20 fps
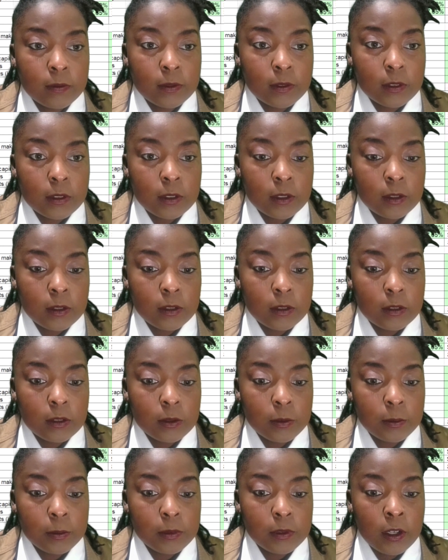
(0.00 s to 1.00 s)
Oh,
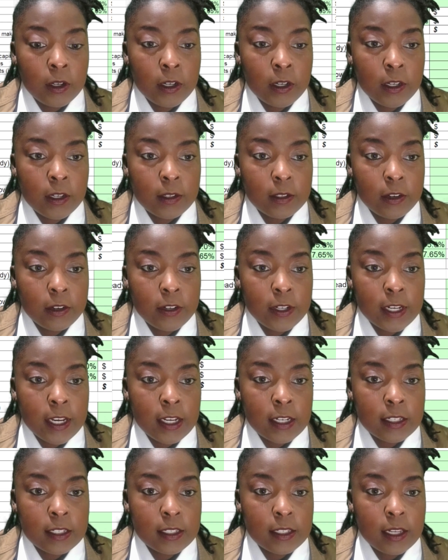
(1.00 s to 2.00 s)
sorry guys.
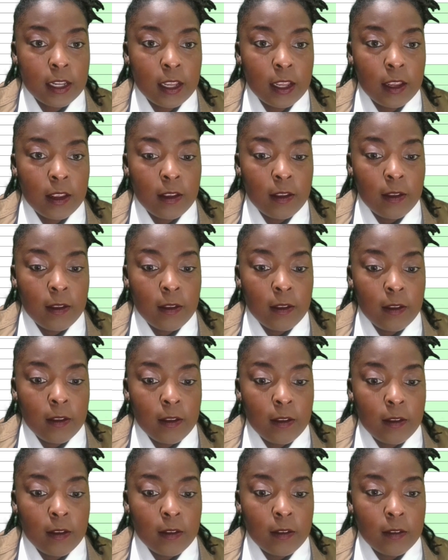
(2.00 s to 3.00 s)

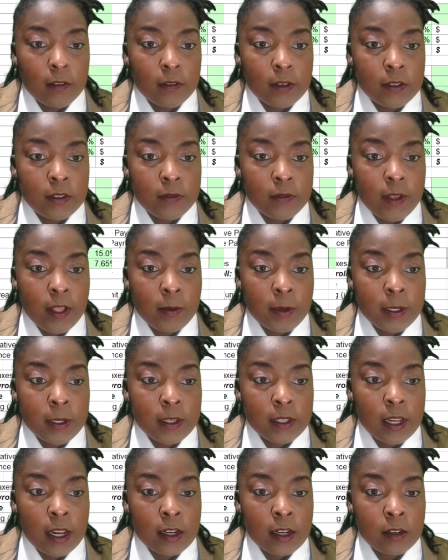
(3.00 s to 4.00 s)
If the family
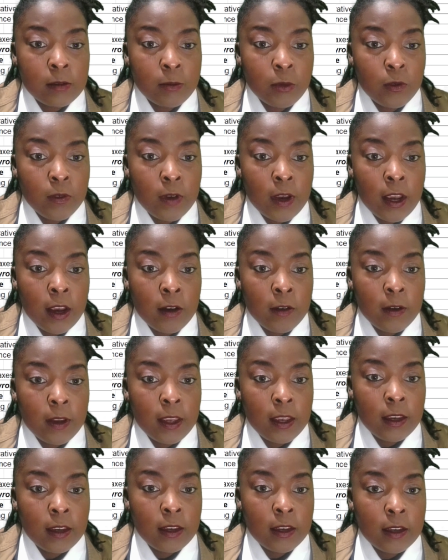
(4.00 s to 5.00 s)
decides to move out
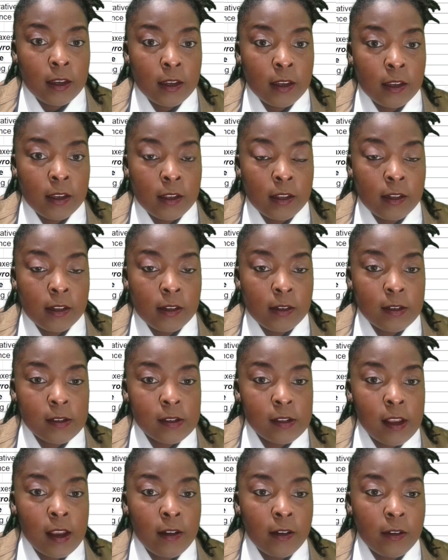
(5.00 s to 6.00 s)
and it's
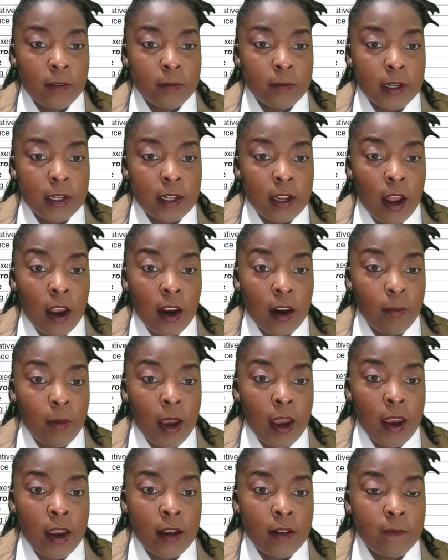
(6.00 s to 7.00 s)
not completely
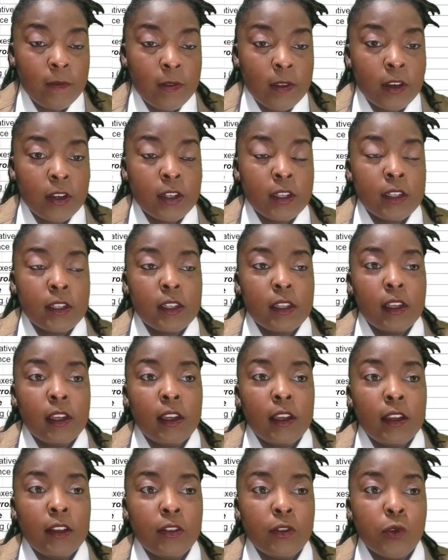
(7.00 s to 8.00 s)
occupied, there is
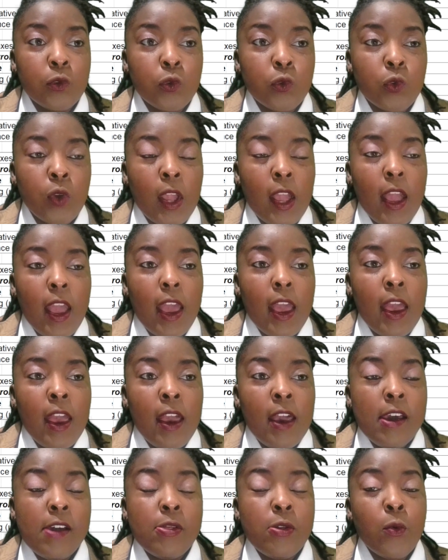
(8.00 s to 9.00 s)

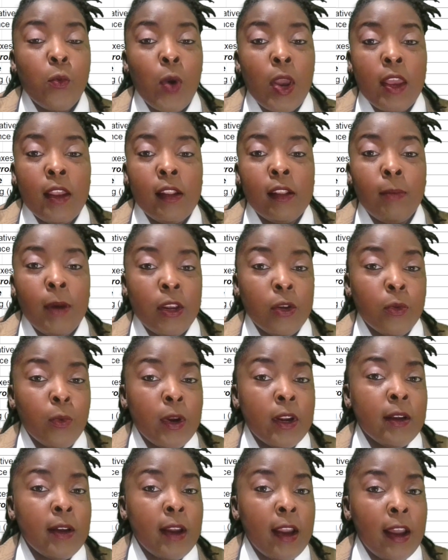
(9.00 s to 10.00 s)
the best way
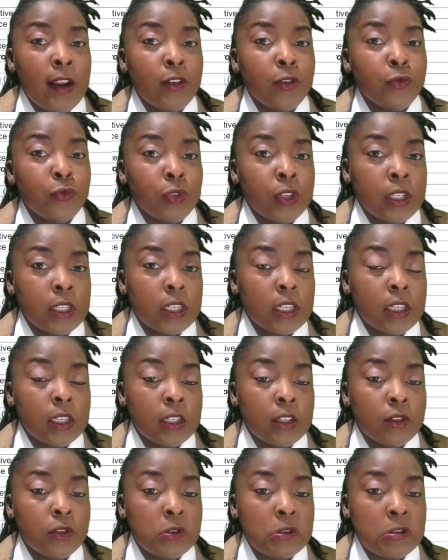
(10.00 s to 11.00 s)
to handle risk is
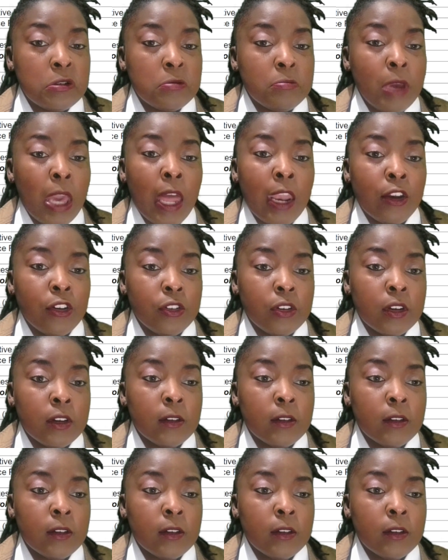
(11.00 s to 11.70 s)
to manage it.